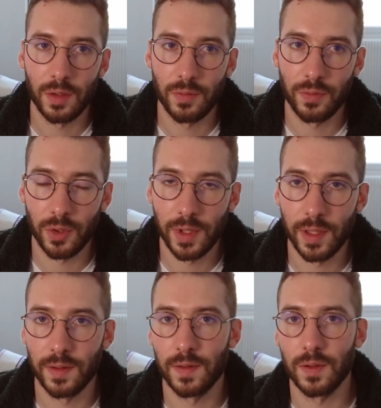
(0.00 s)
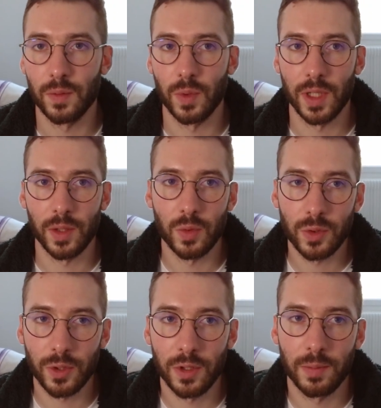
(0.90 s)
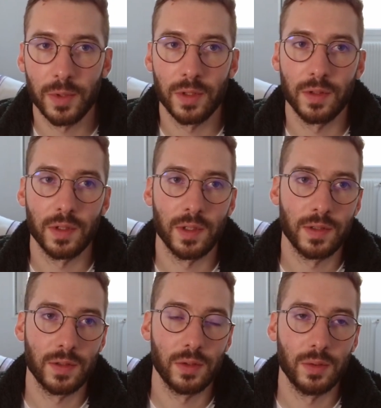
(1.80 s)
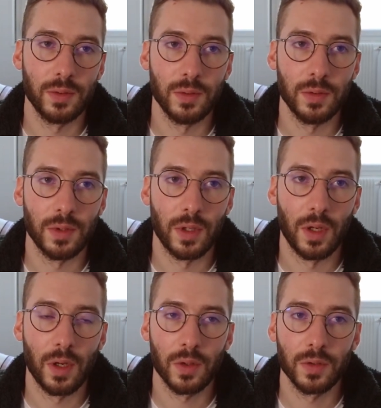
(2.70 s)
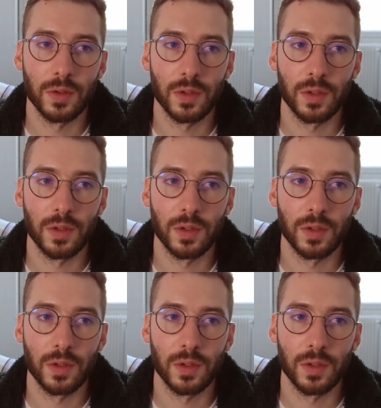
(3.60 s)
For that, what I would recommend is to learn